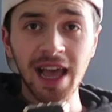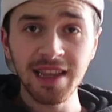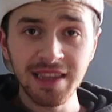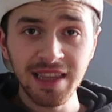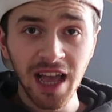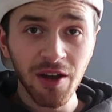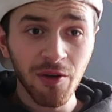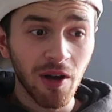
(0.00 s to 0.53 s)

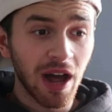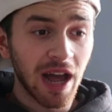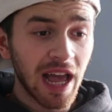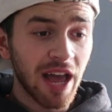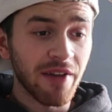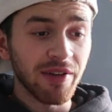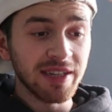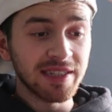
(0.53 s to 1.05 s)
And now I
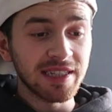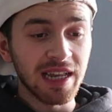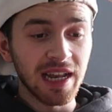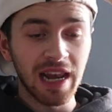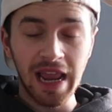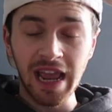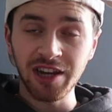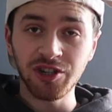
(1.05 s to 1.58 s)
have a
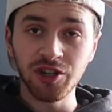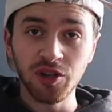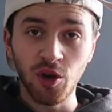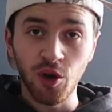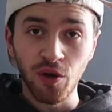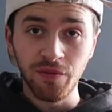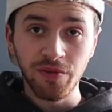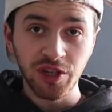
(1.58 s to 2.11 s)
selection
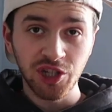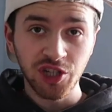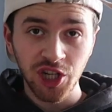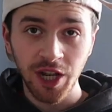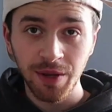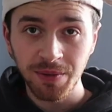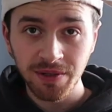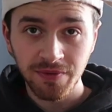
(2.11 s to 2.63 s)
of the
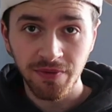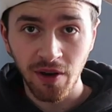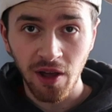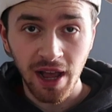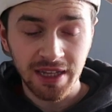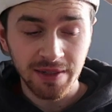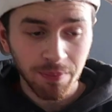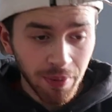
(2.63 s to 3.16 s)
cheapest flights.